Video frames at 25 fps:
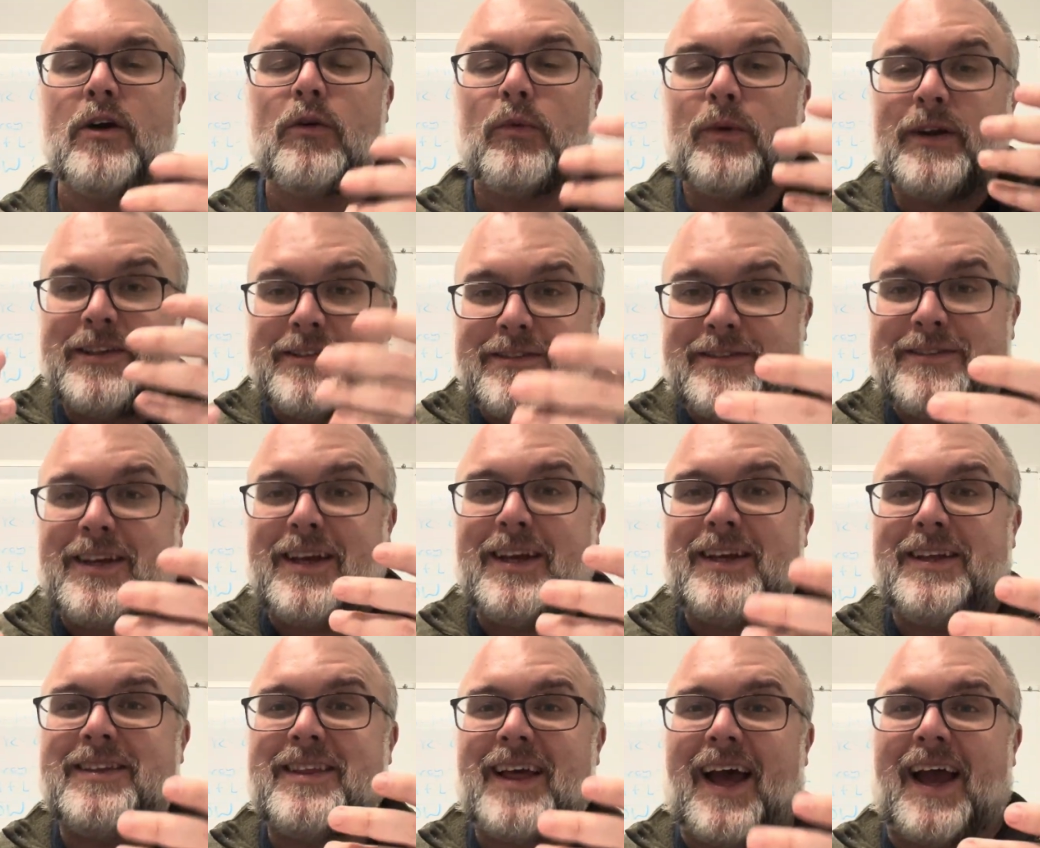We
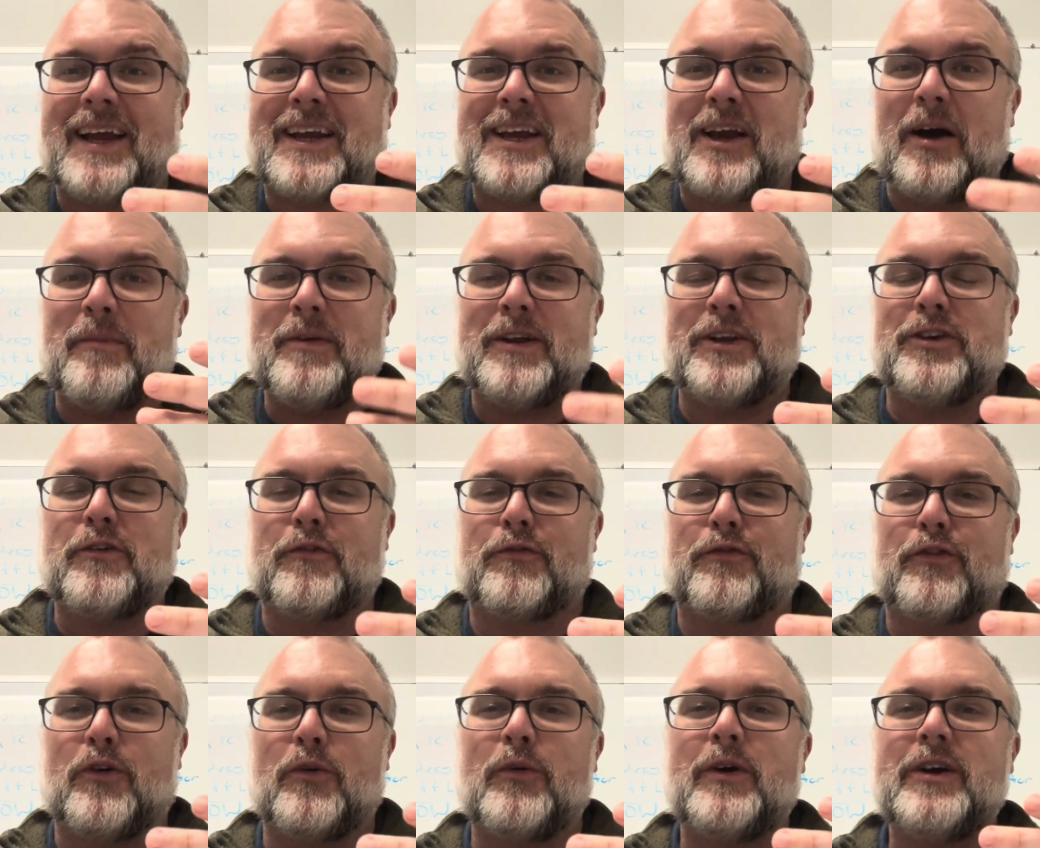see that coming to
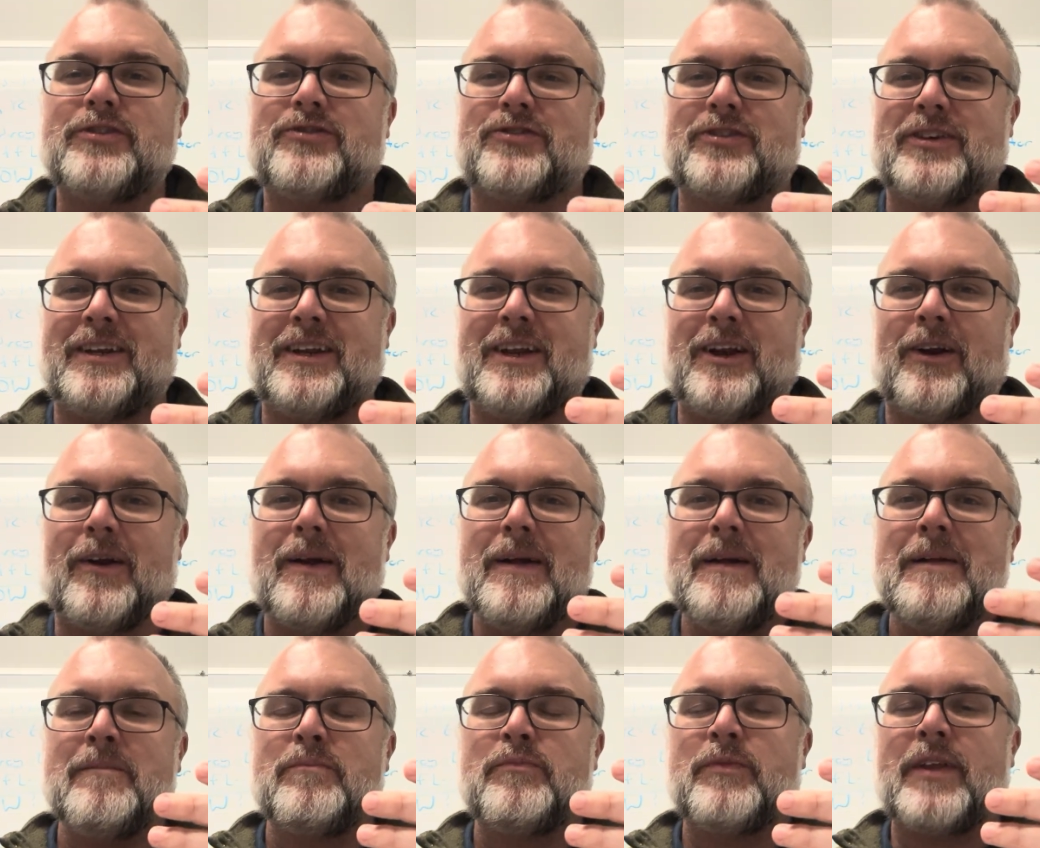fruition here,